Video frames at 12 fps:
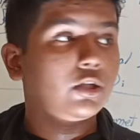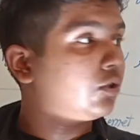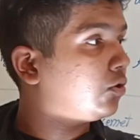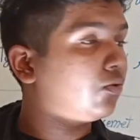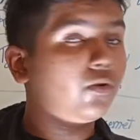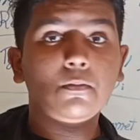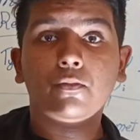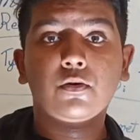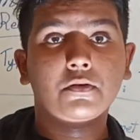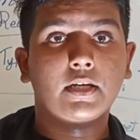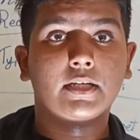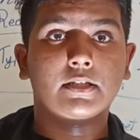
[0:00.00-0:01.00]
Two or more
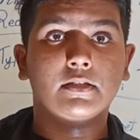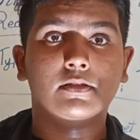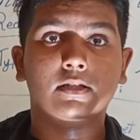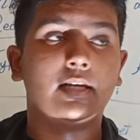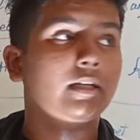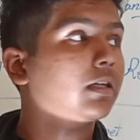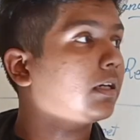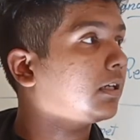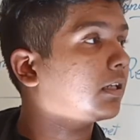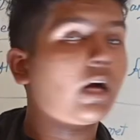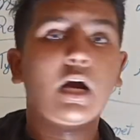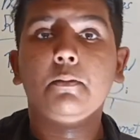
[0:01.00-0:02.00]
reactants like
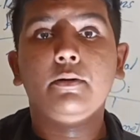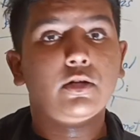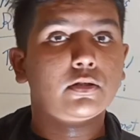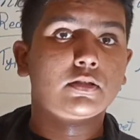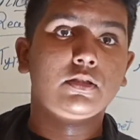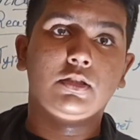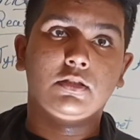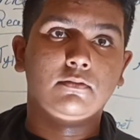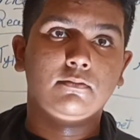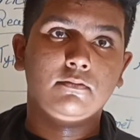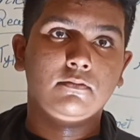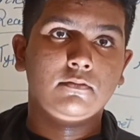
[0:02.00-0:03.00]
carbon and oxygen,
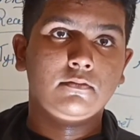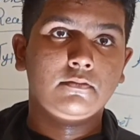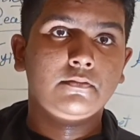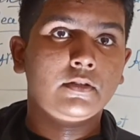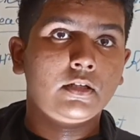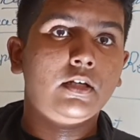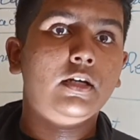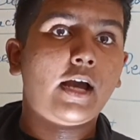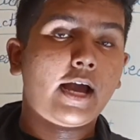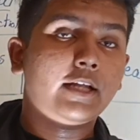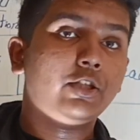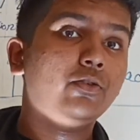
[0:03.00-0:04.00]

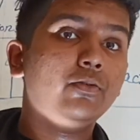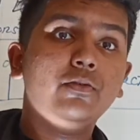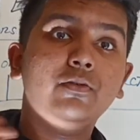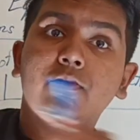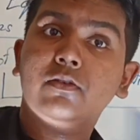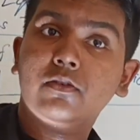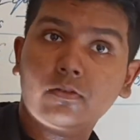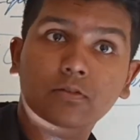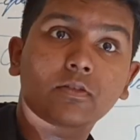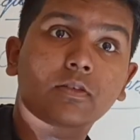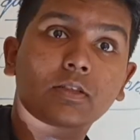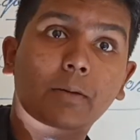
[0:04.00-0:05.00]
and you
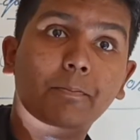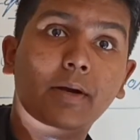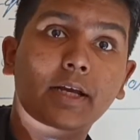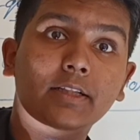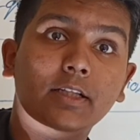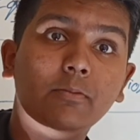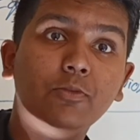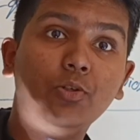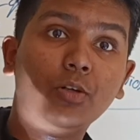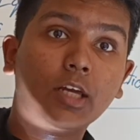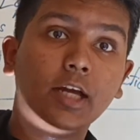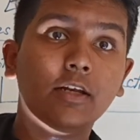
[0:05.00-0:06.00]
combine them,
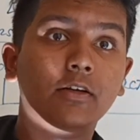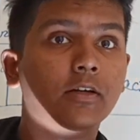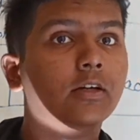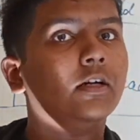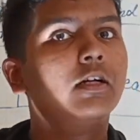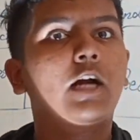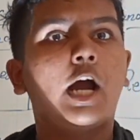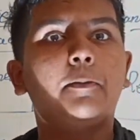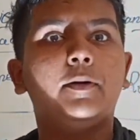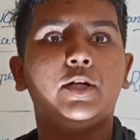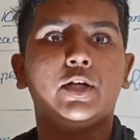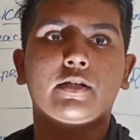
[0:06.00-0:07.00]
you'll get
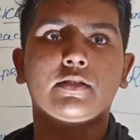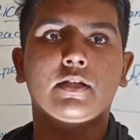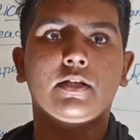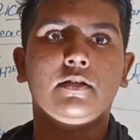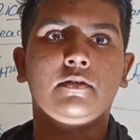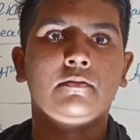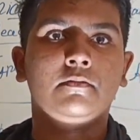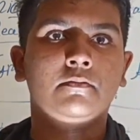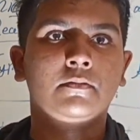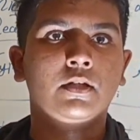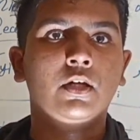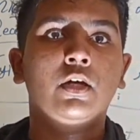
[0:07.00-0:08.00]
carbon dioxide.
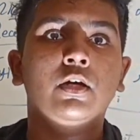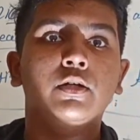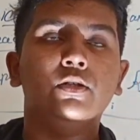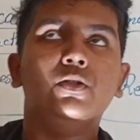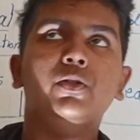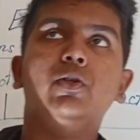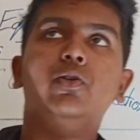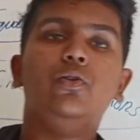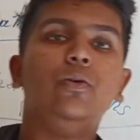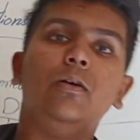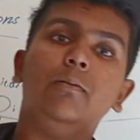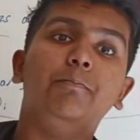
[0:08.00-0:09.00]

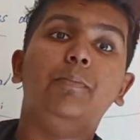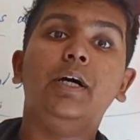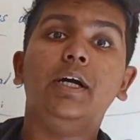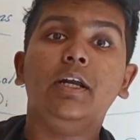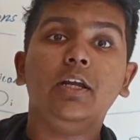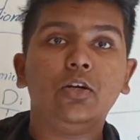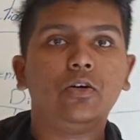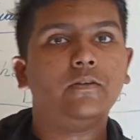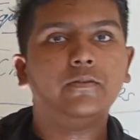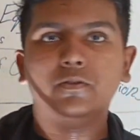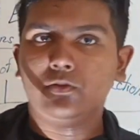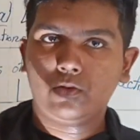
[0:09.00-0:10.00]
So burning
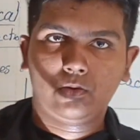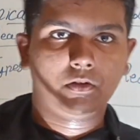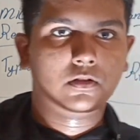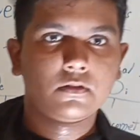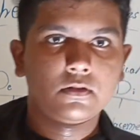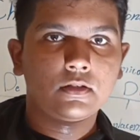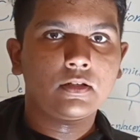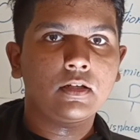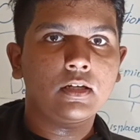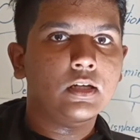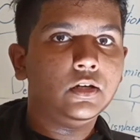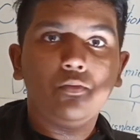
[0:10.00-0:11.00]
of coal.
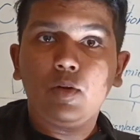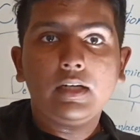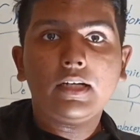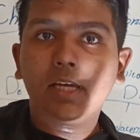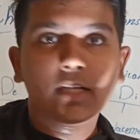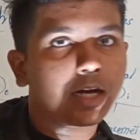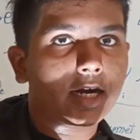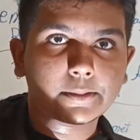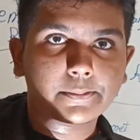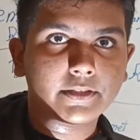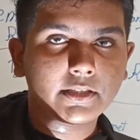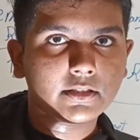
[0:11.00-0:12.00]
We'll take
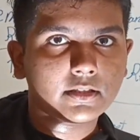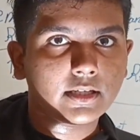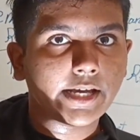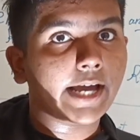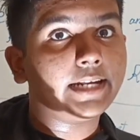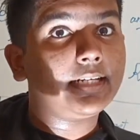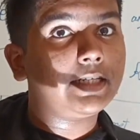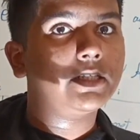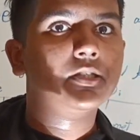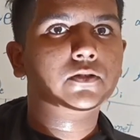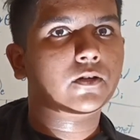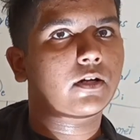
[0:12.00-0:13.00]
carbon and it
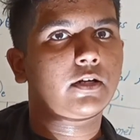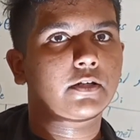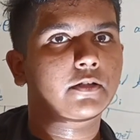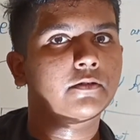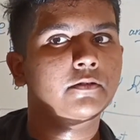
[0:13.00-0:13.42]
is solid.